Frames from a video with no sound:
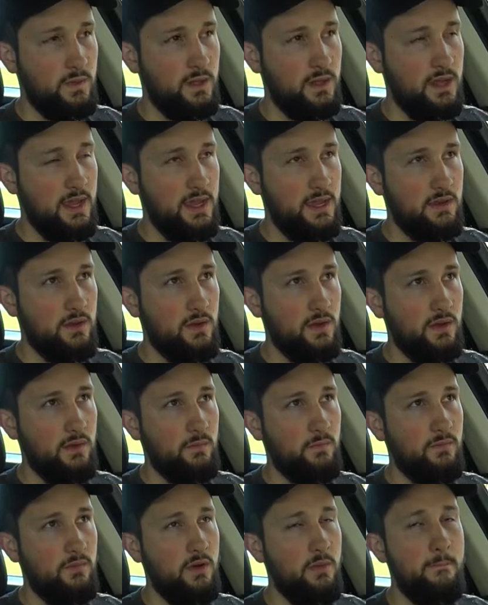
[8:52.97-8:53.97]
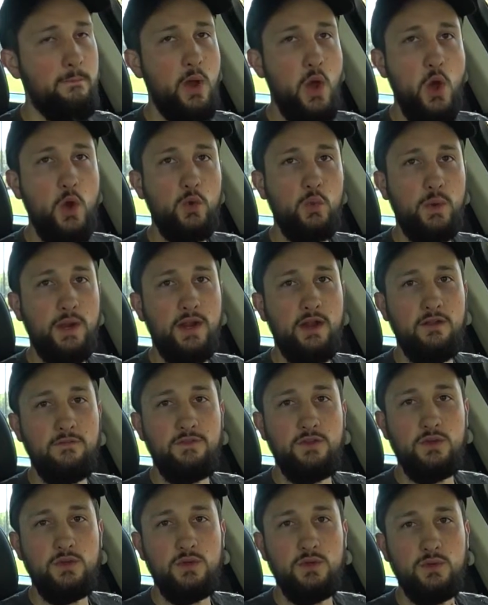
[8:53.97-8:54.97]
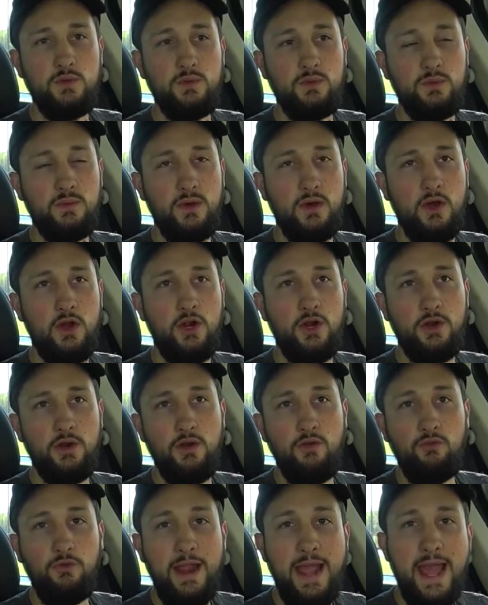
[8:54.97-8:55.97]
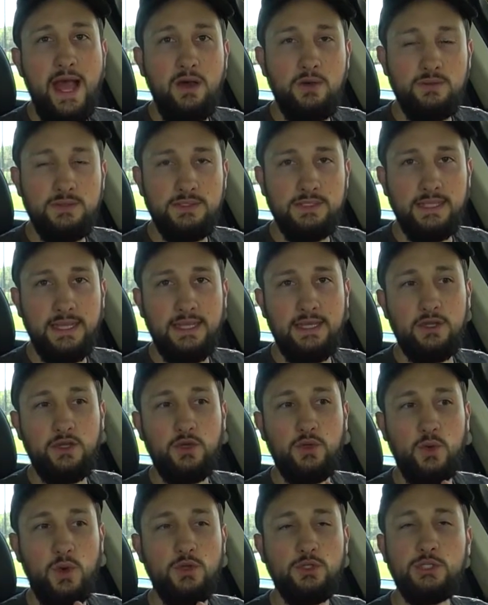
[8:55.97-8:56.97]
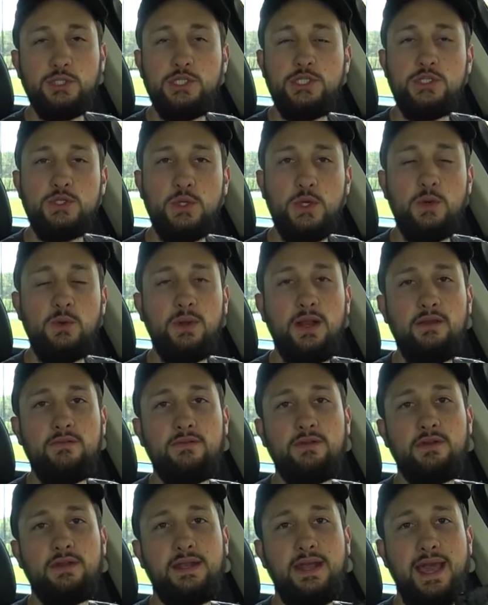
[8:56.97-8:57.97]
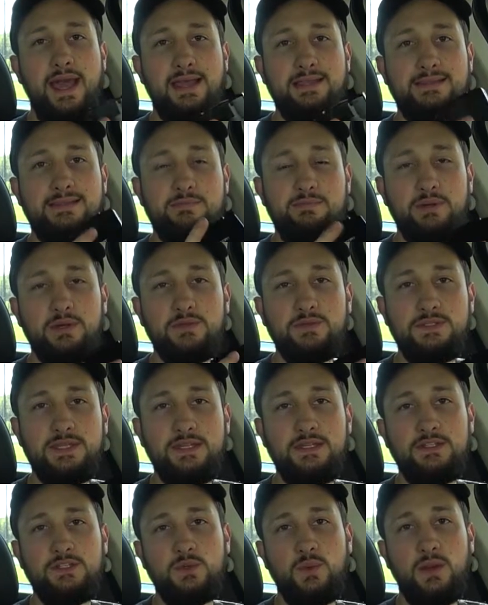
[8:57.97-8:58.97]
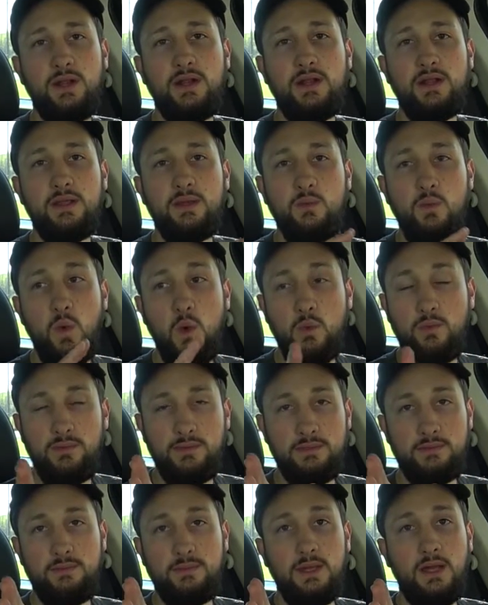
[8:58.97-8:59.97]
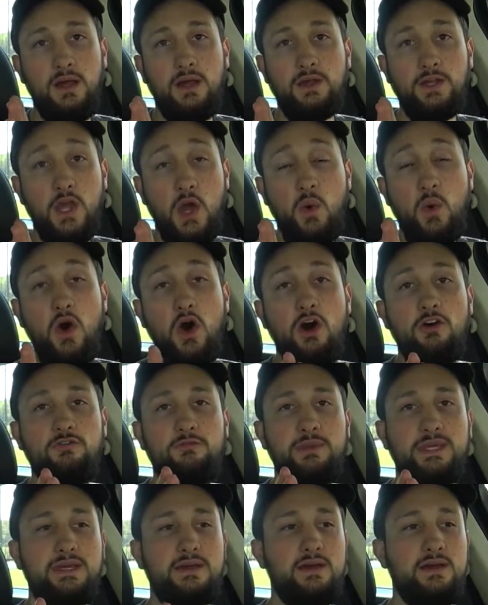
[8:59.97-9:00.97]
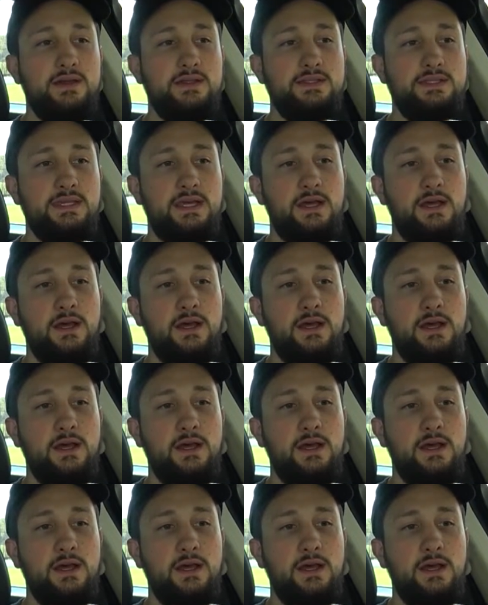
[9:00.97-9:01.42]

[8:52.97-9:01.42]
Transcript: a mode where if you are around like a grocery store or whatever, it has it built in to where it won't go off, because